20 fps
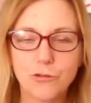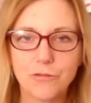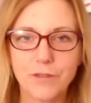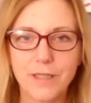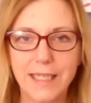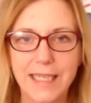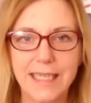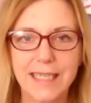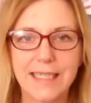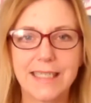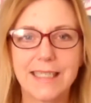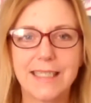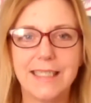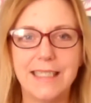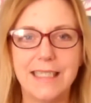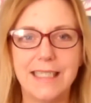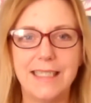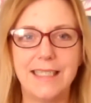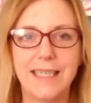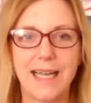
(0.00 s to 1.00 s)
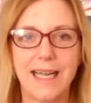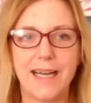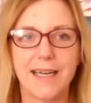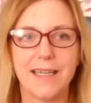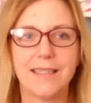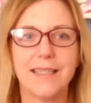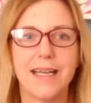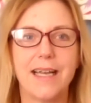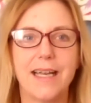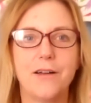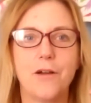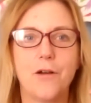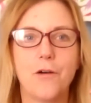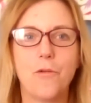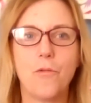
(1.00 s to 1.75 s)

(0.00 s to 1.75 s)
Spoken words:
grittiest detail and go